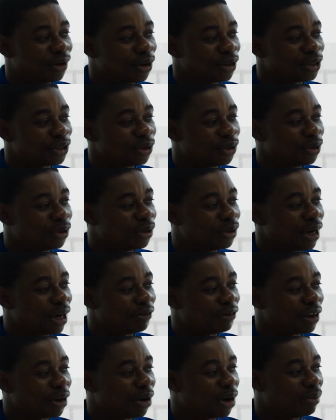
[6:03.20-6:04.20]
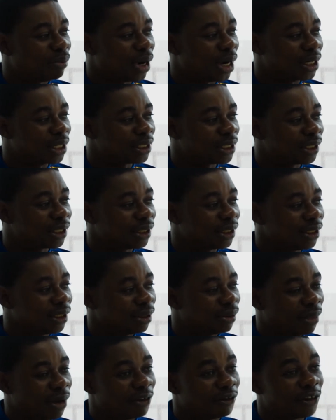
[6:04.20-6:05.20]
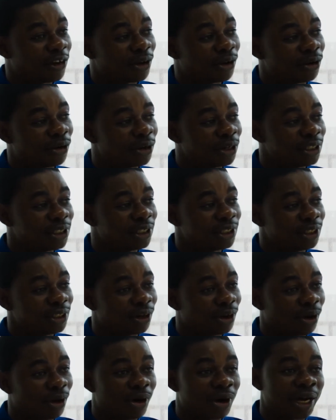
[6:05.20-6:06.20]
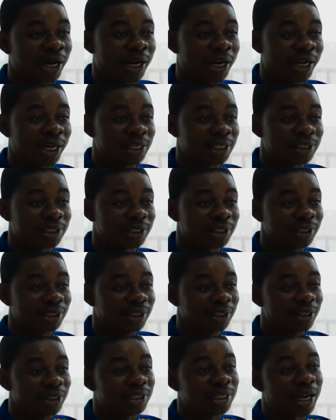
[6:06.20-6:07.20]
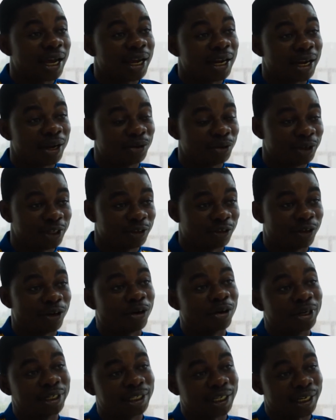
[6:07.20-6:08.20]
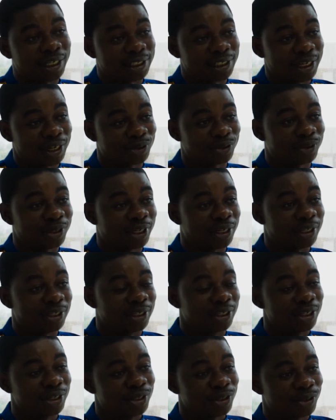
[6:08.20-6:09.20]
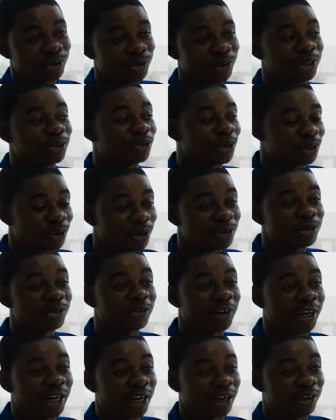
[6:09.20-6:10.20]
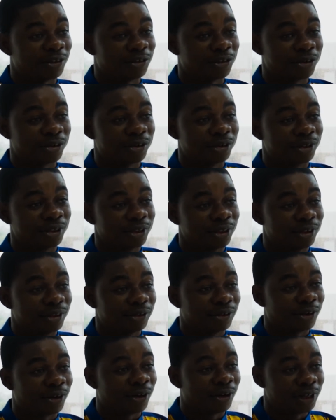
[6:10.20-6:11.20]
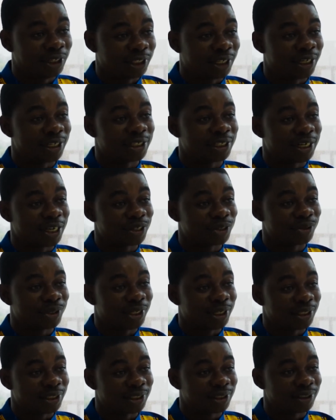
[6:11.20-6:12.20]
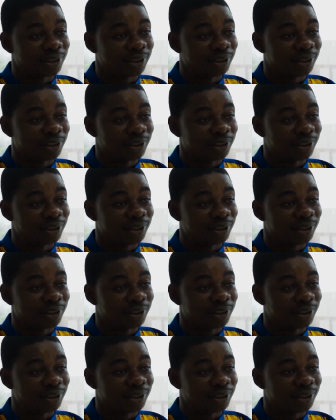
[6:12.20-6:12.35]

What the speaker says: also, after 1 month, my faculty organized Thai language for all international students. So it was also very helpful for all international students.